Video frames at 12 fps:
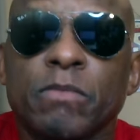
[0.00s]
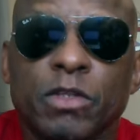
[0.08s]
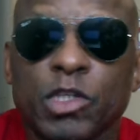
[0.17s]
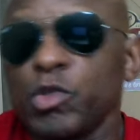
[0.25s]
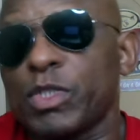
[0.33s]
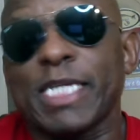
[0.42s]

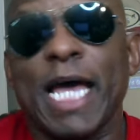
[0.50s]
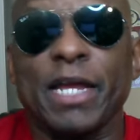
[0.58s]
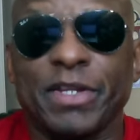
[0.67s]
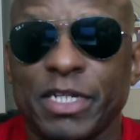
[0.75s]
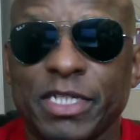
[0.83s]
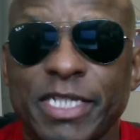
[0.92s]
you
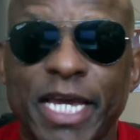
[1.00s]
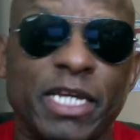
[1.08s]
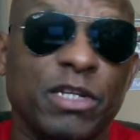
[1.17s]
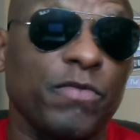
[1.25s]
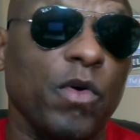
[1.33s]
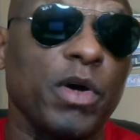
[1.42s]
signed the
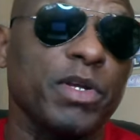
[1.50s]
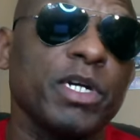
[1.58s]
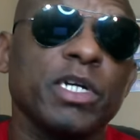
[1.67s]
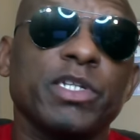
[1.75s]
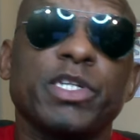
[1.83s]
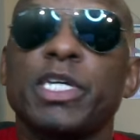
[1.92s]
executive order
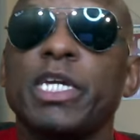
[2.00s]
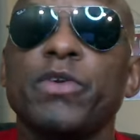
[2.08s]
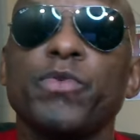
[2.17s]
to get